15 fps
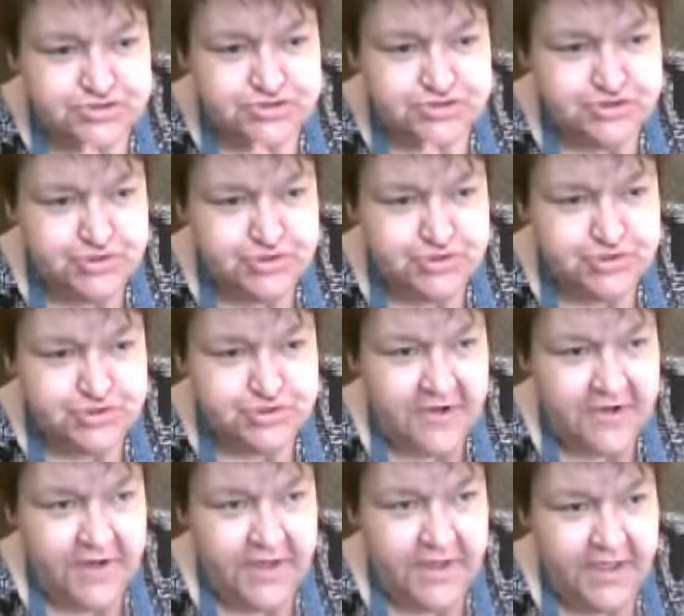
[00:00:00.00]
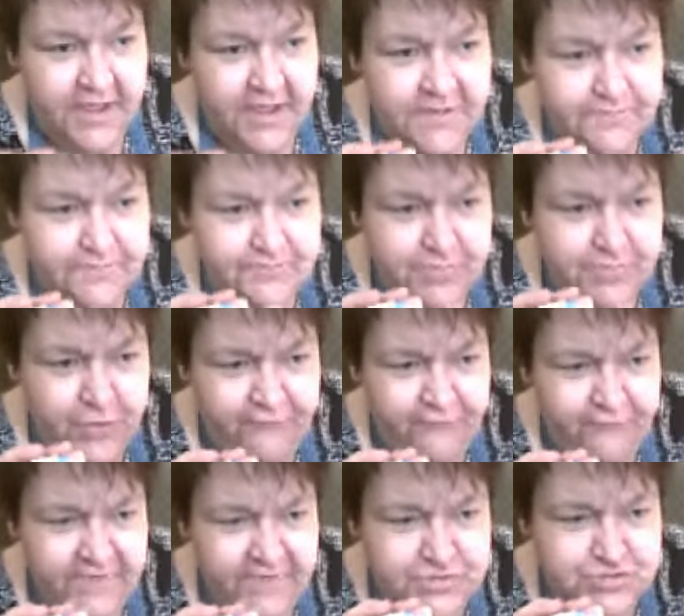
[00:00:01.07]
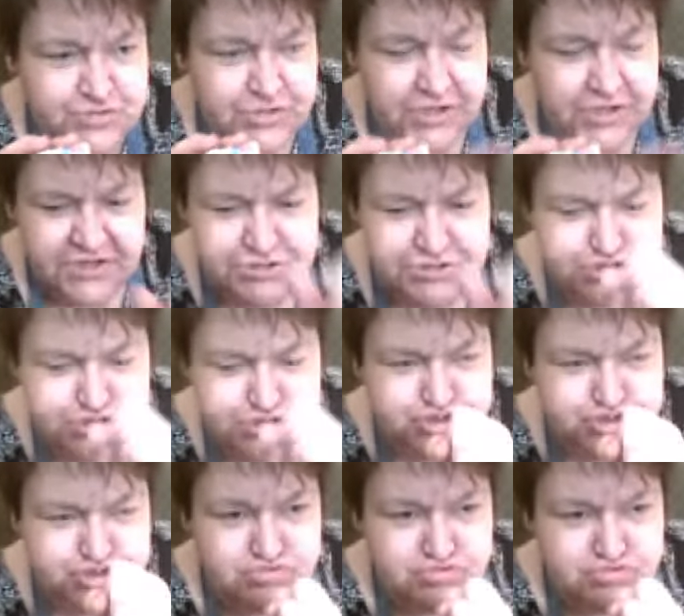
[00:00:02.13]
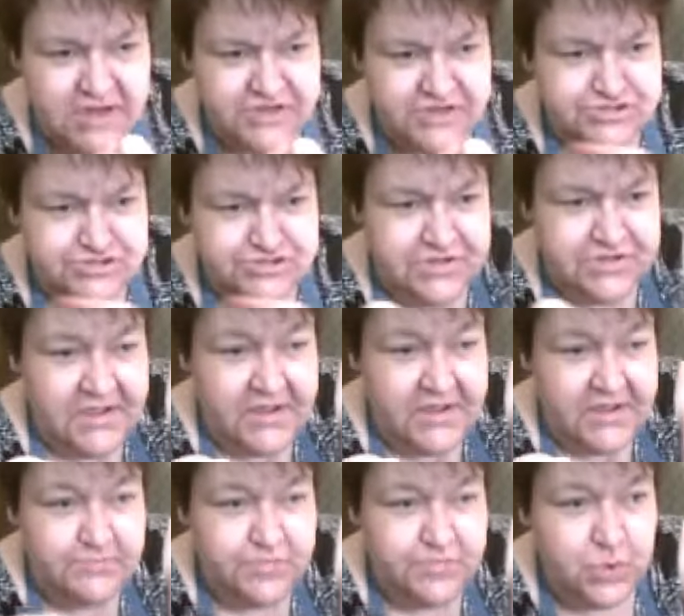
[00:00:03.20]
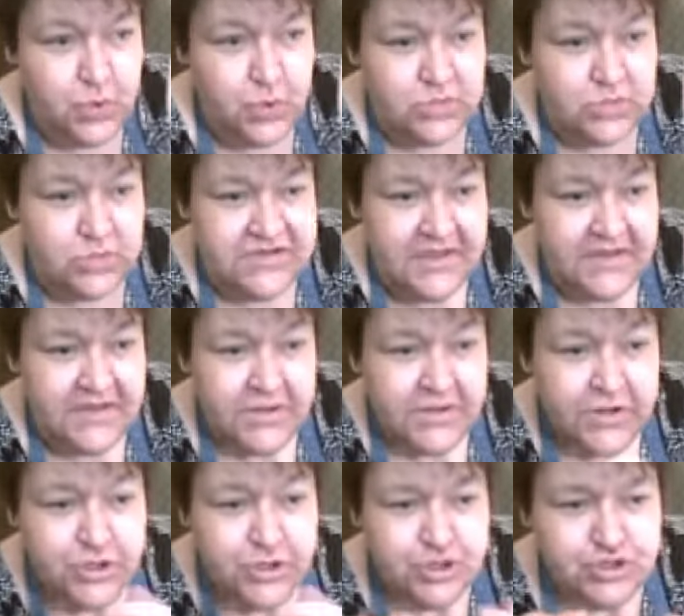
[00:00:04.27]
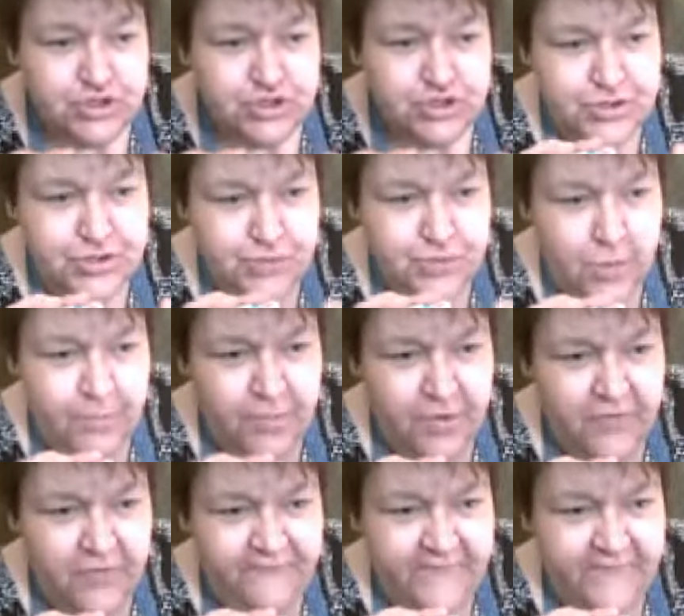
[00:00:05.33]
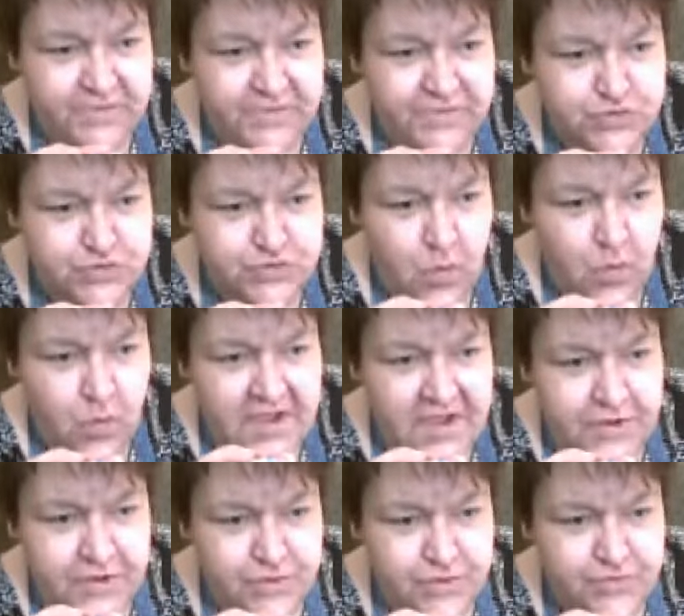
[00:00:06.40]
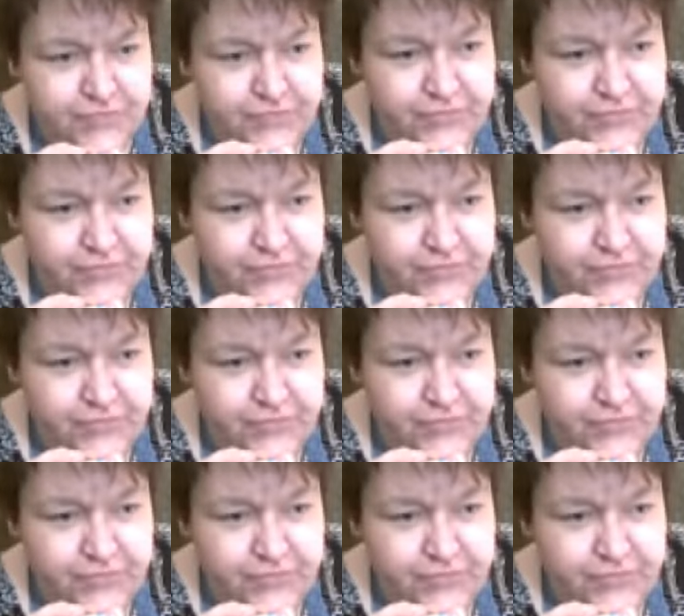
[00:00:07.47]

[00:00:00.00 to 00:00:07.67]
to where it had perfect, and I stretched it and pulled it so that there were perfect squares.